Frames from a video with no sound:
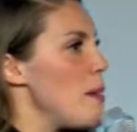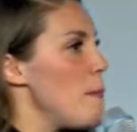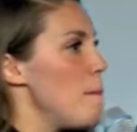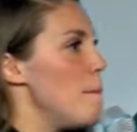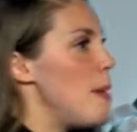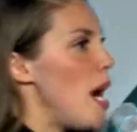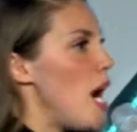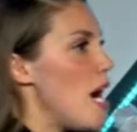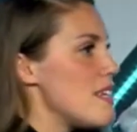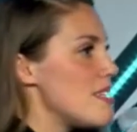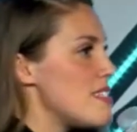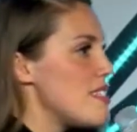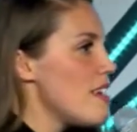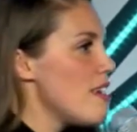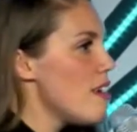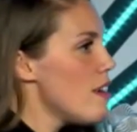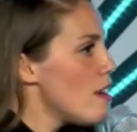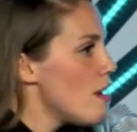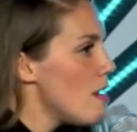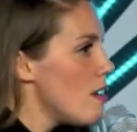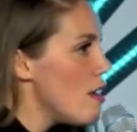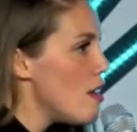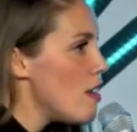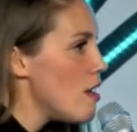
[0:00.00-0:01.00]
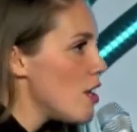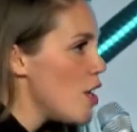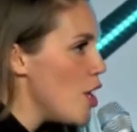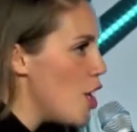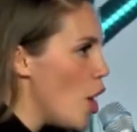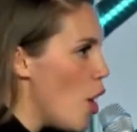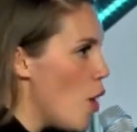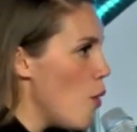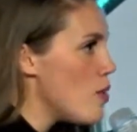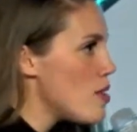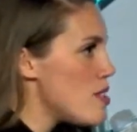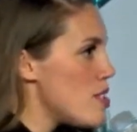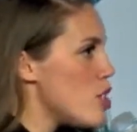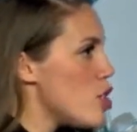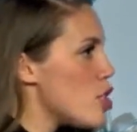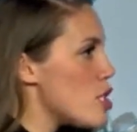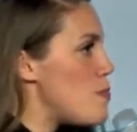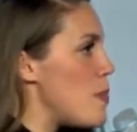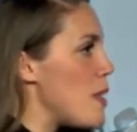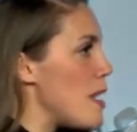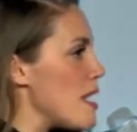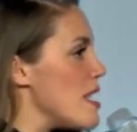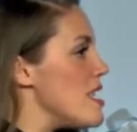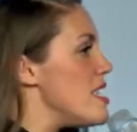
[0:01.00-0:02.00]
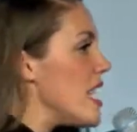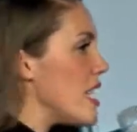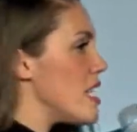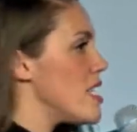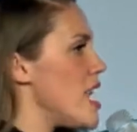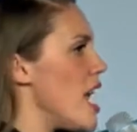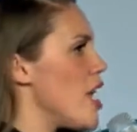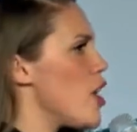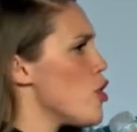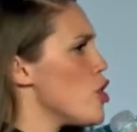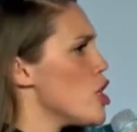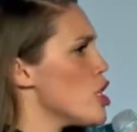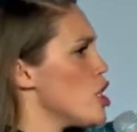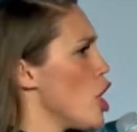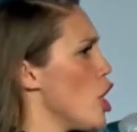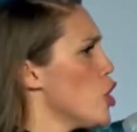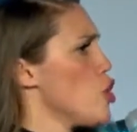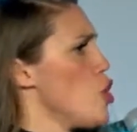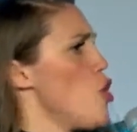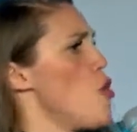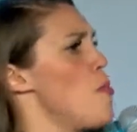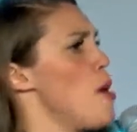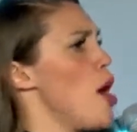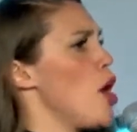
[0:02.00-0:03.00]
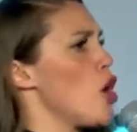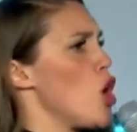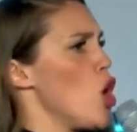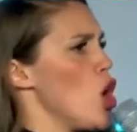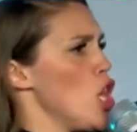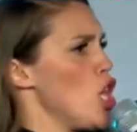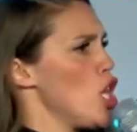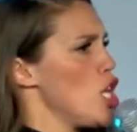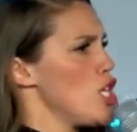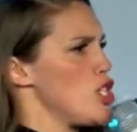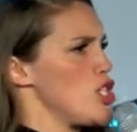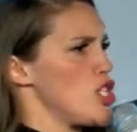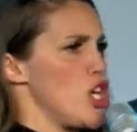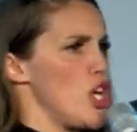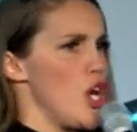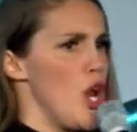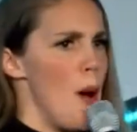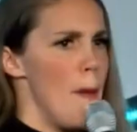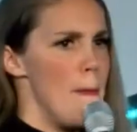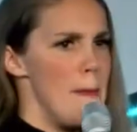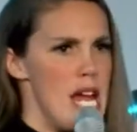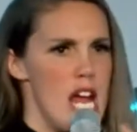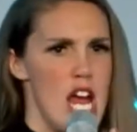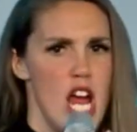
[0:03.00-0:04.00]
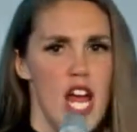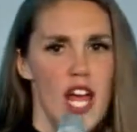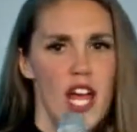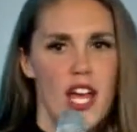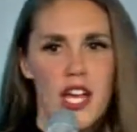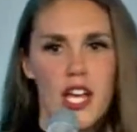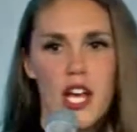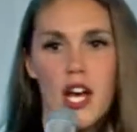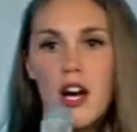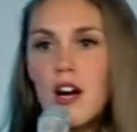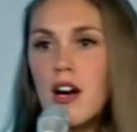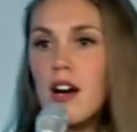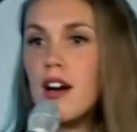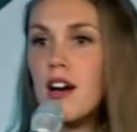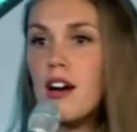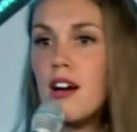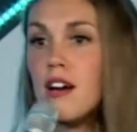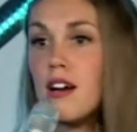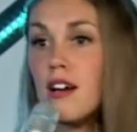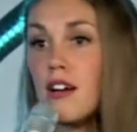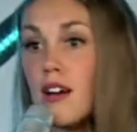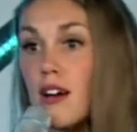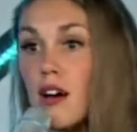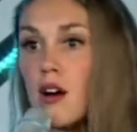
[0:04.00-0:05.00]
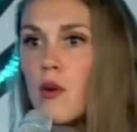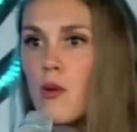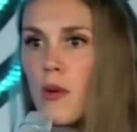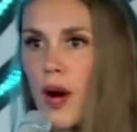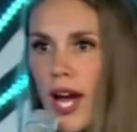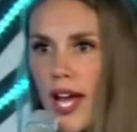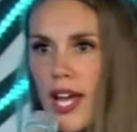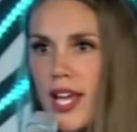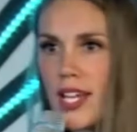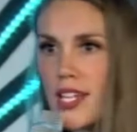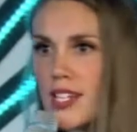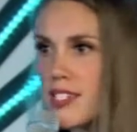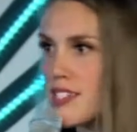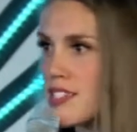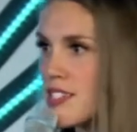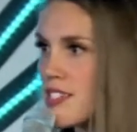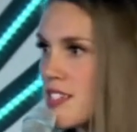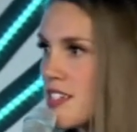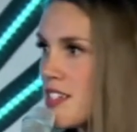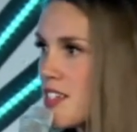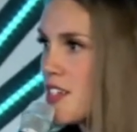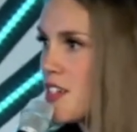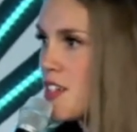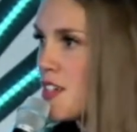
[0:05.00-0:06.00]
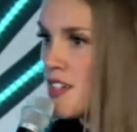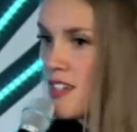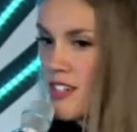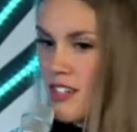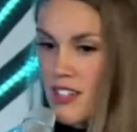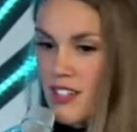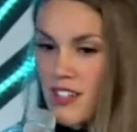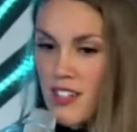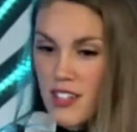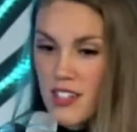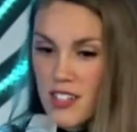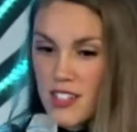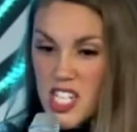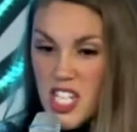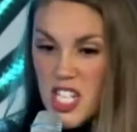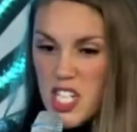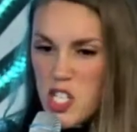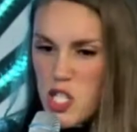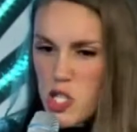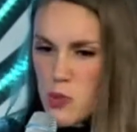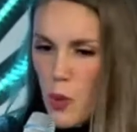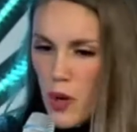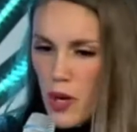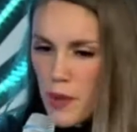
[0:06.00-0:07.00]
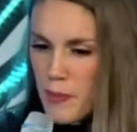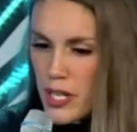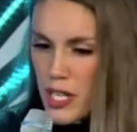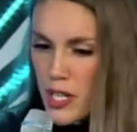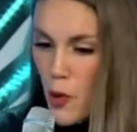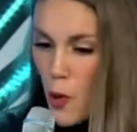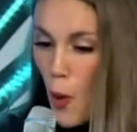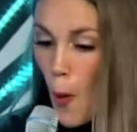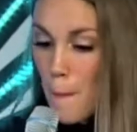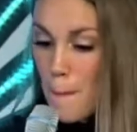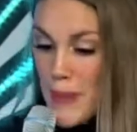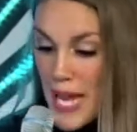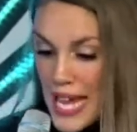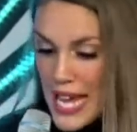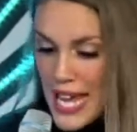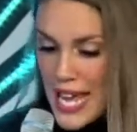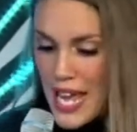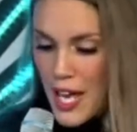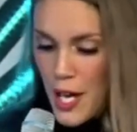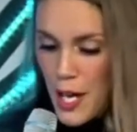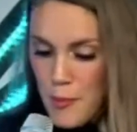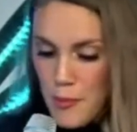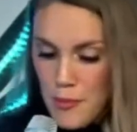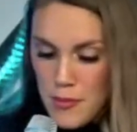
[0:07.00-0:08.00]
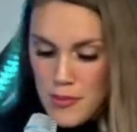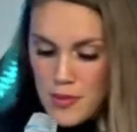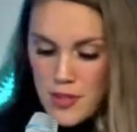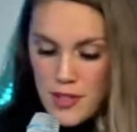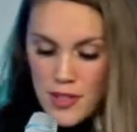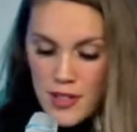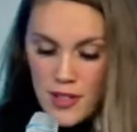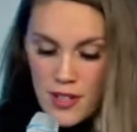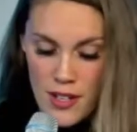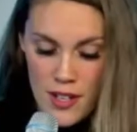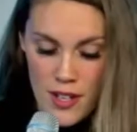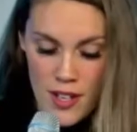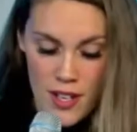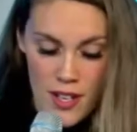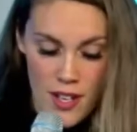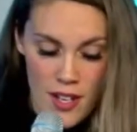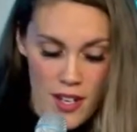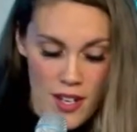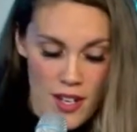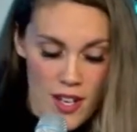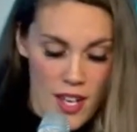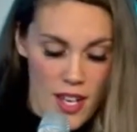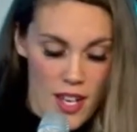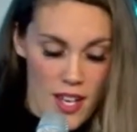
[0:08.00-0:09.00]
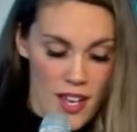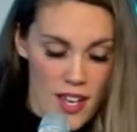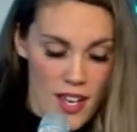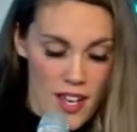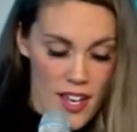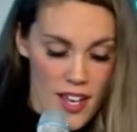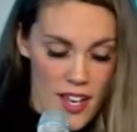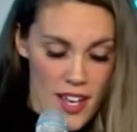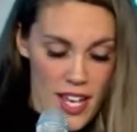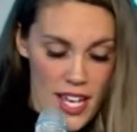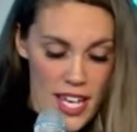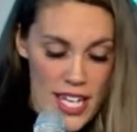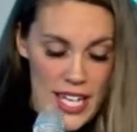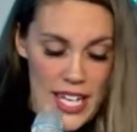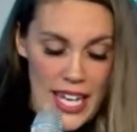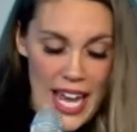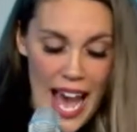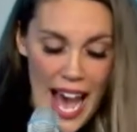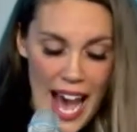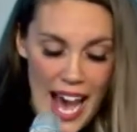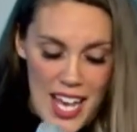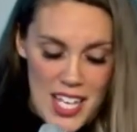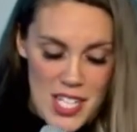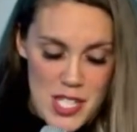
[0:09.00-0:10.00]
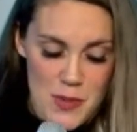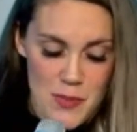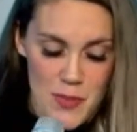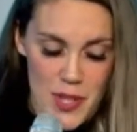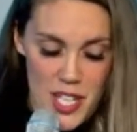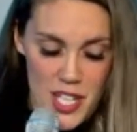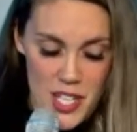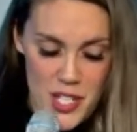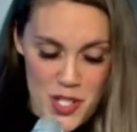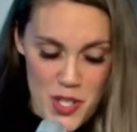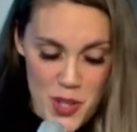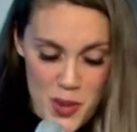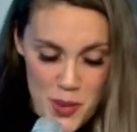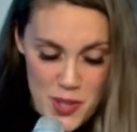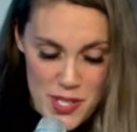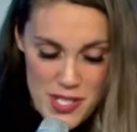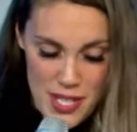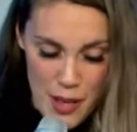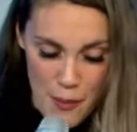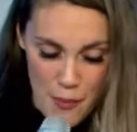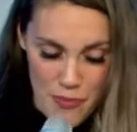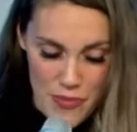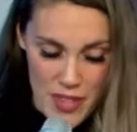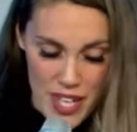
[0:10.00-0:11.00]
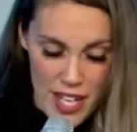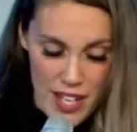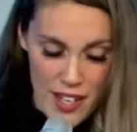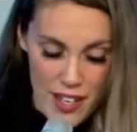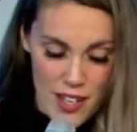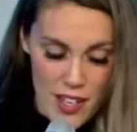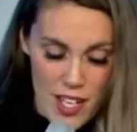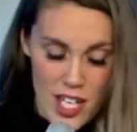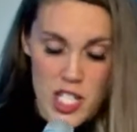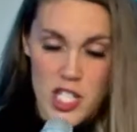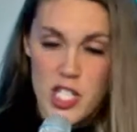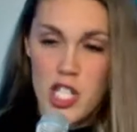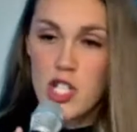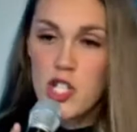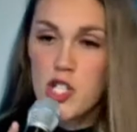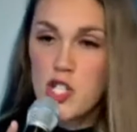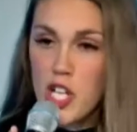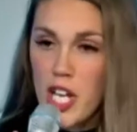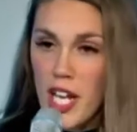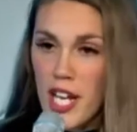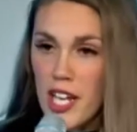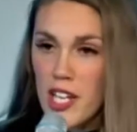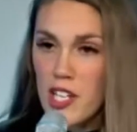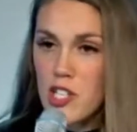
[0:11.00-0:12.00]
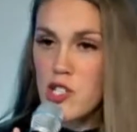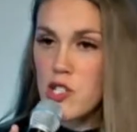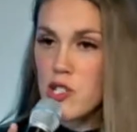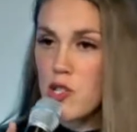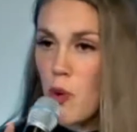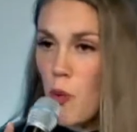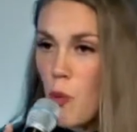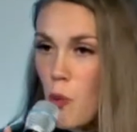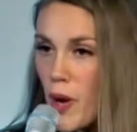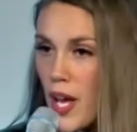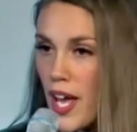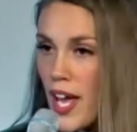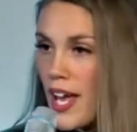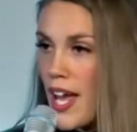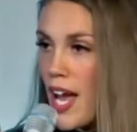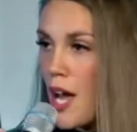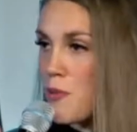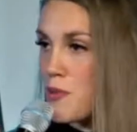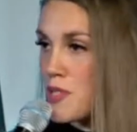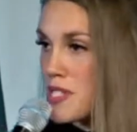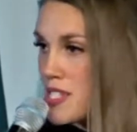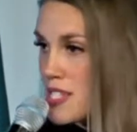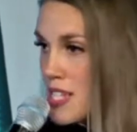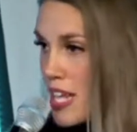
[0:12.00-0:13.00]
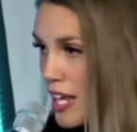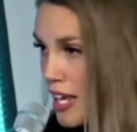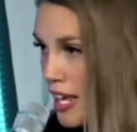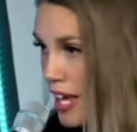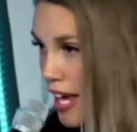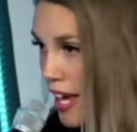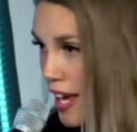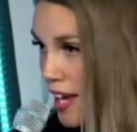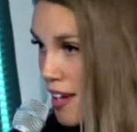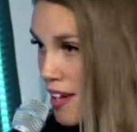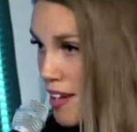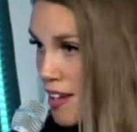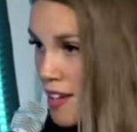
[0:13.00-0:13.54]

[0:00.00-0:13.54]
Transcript: bossy? You know, was he just being a dictator and he's like, you better listen to me, right? Did he just want me to obey him? He asked me to do something to change the way I was thinking.